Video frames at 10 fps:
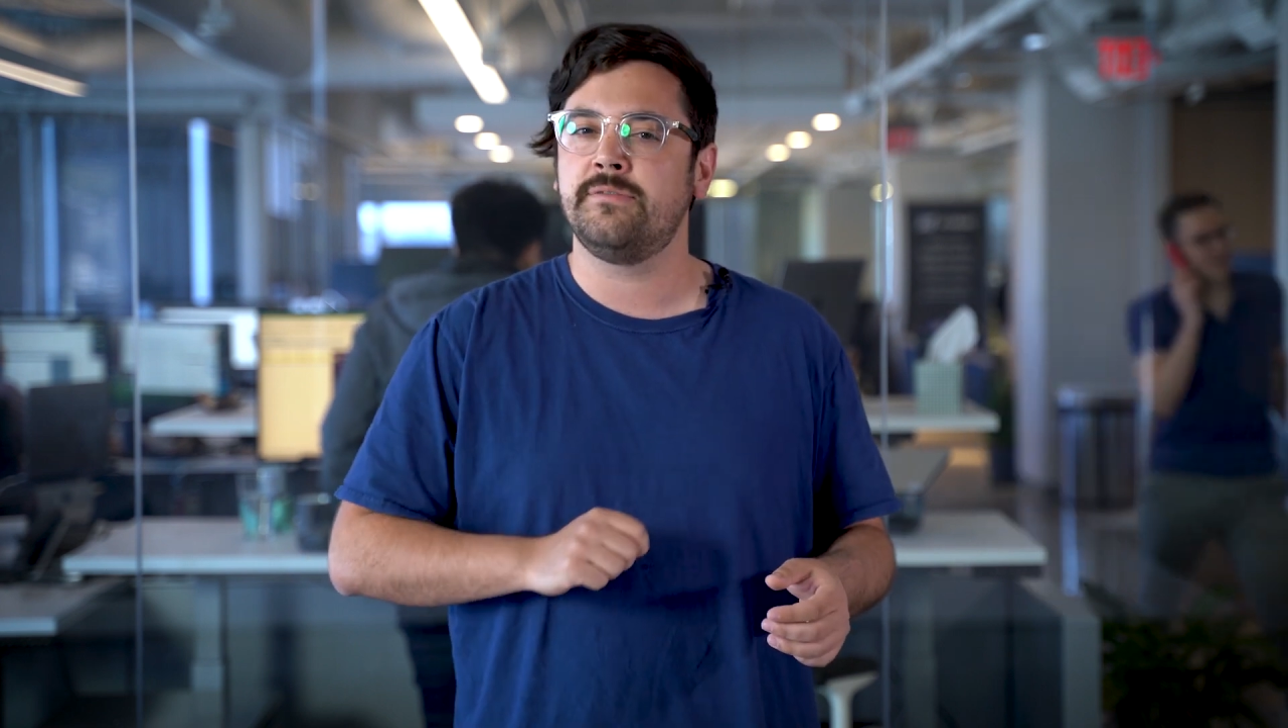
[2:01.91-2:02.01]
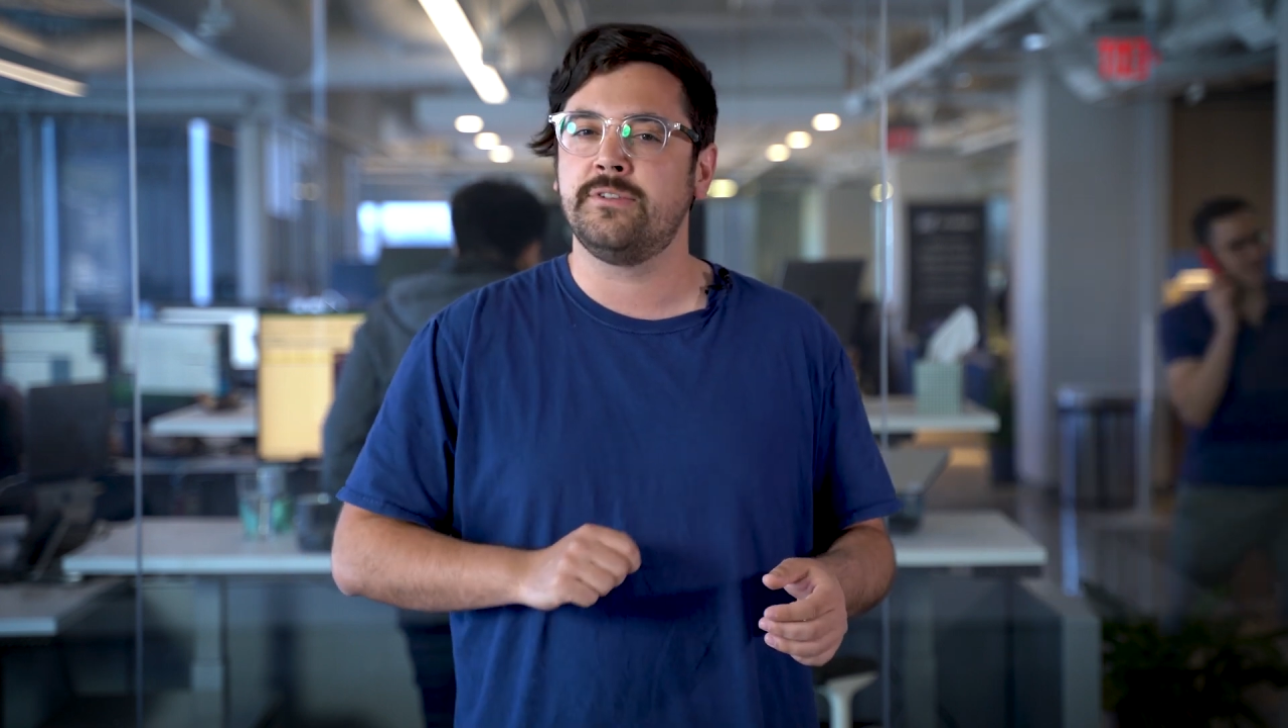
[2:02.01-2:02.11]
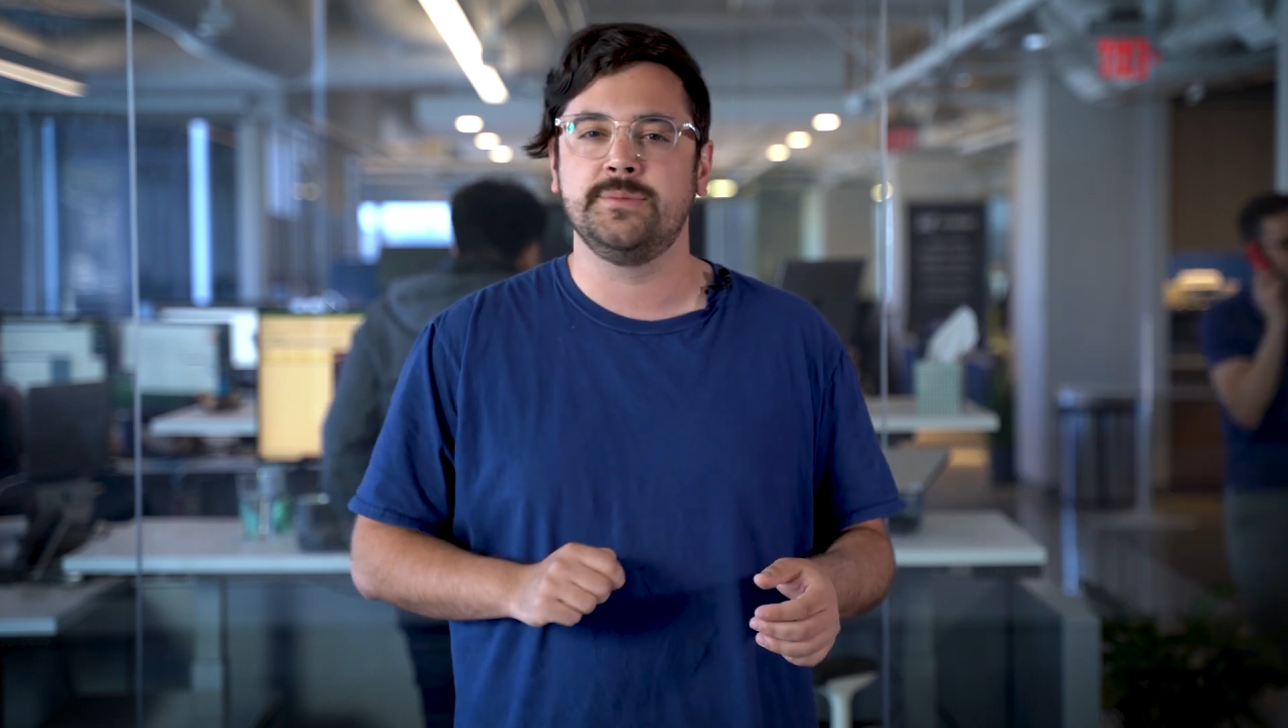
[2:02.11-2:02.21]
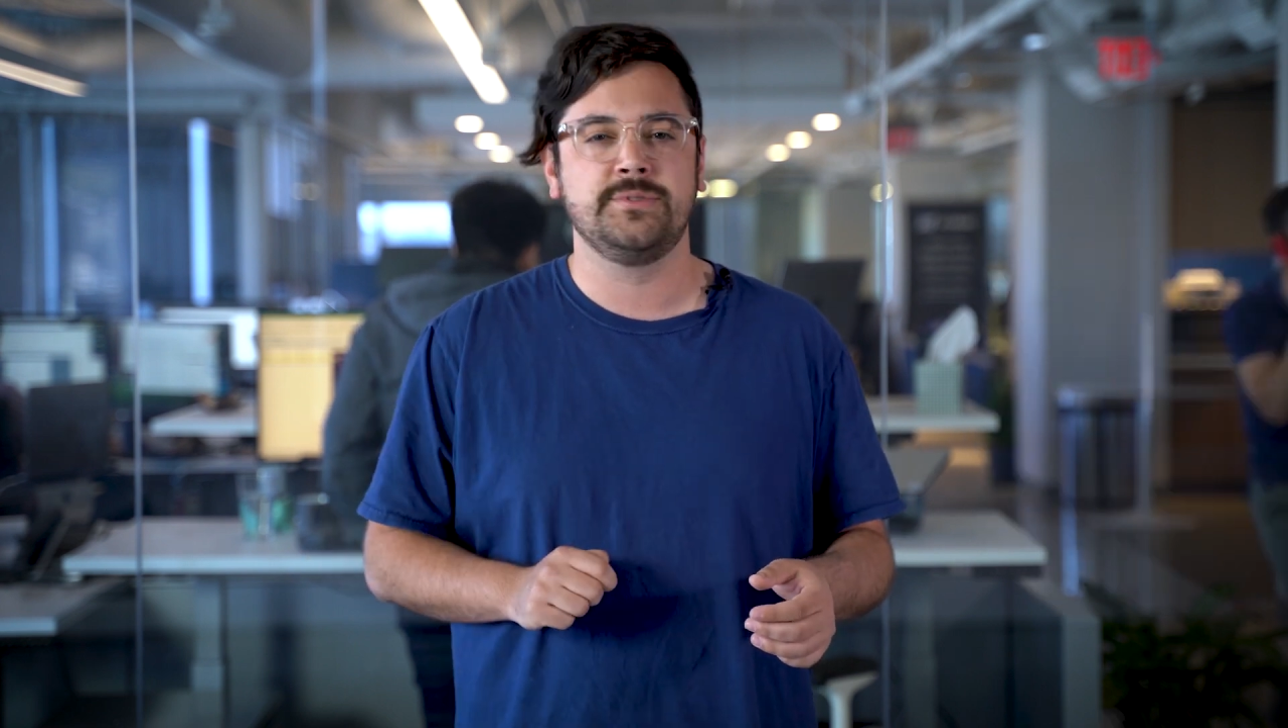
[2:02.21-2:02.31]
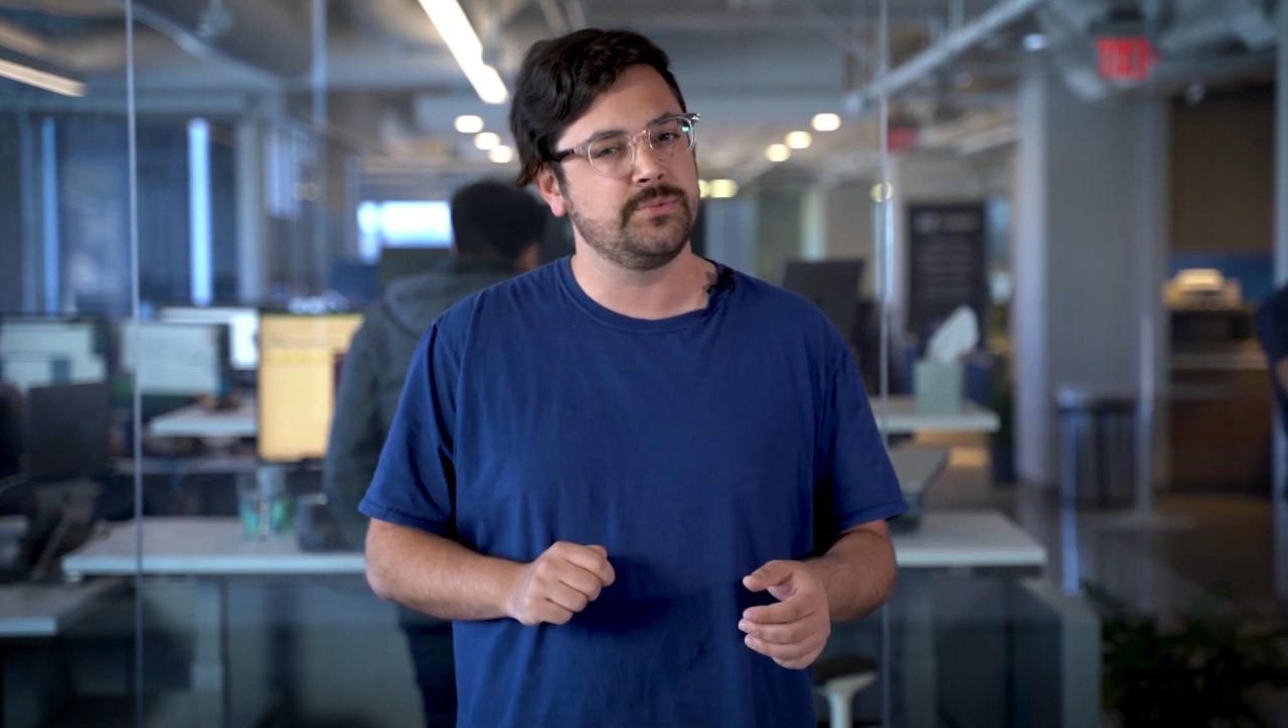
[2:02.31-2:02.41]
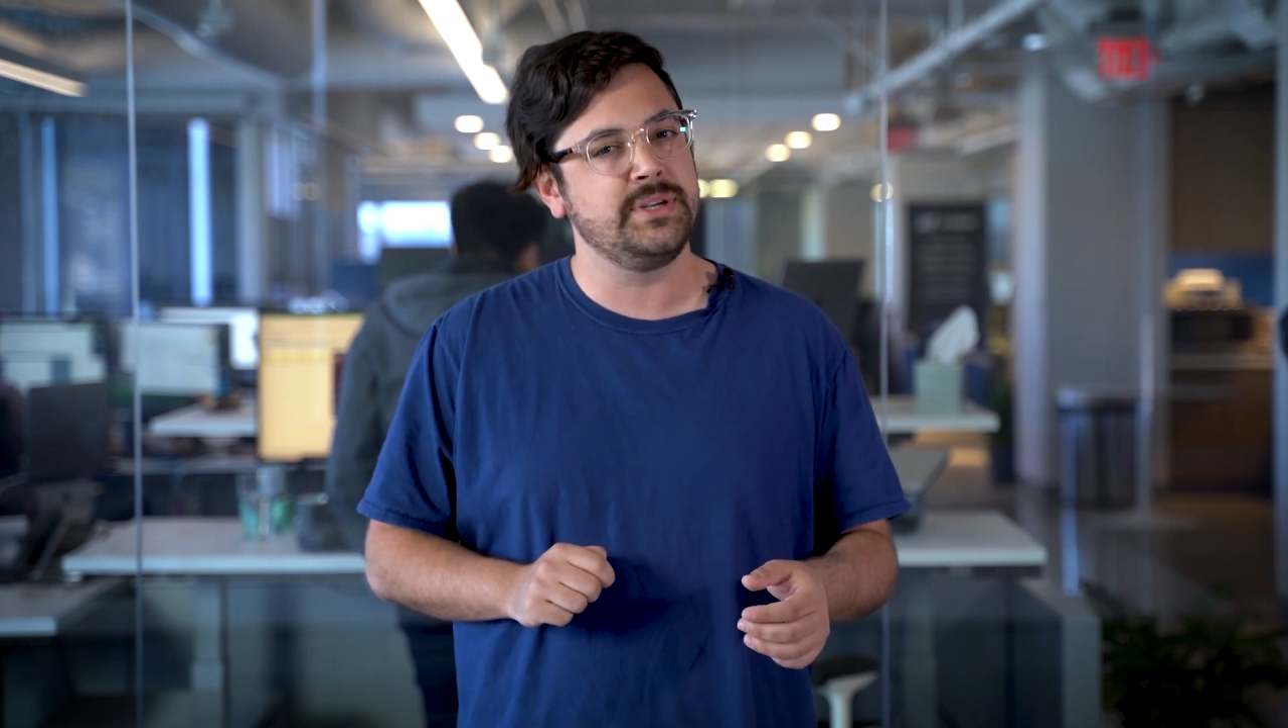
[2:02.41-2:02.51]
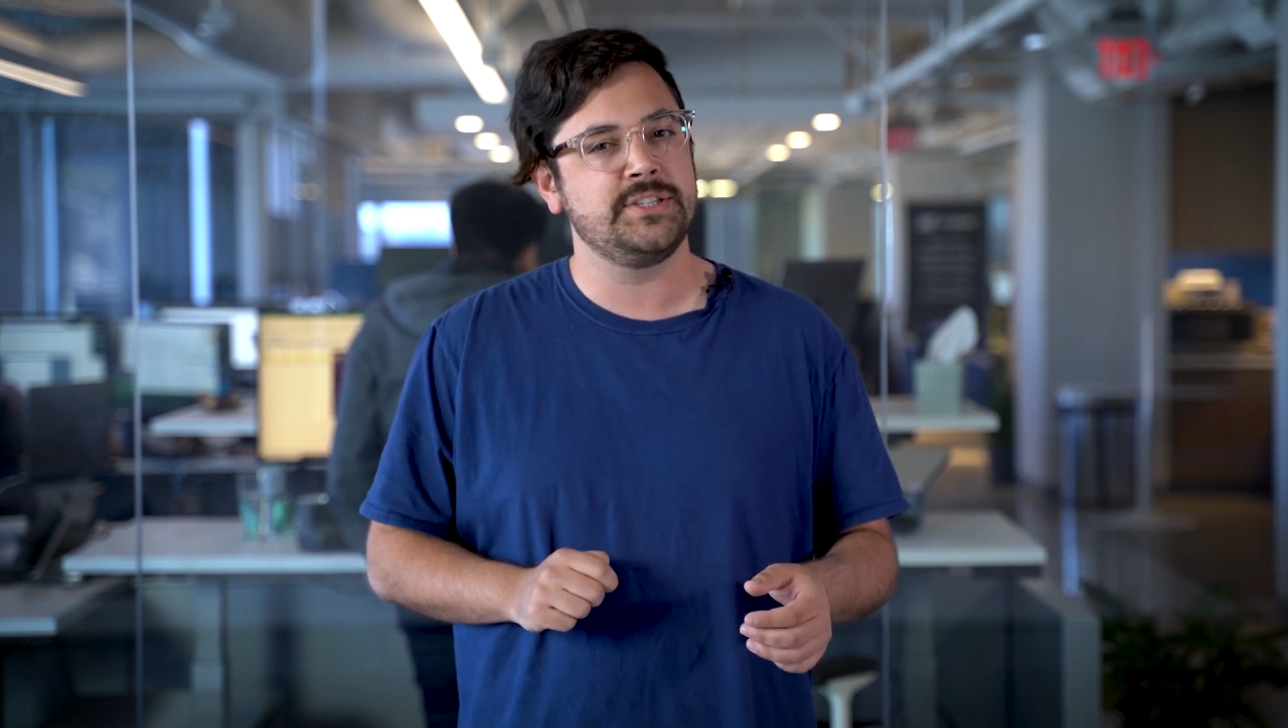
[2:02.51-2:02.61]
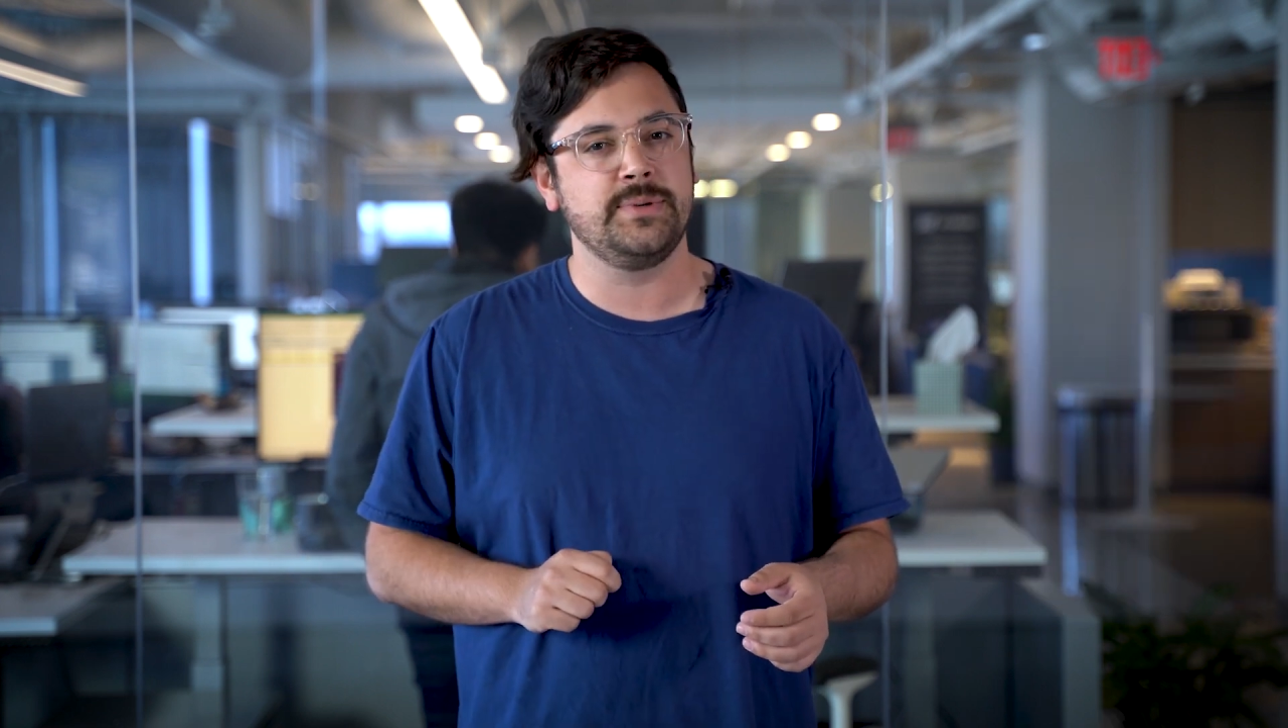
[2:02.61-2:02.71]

for some sweet,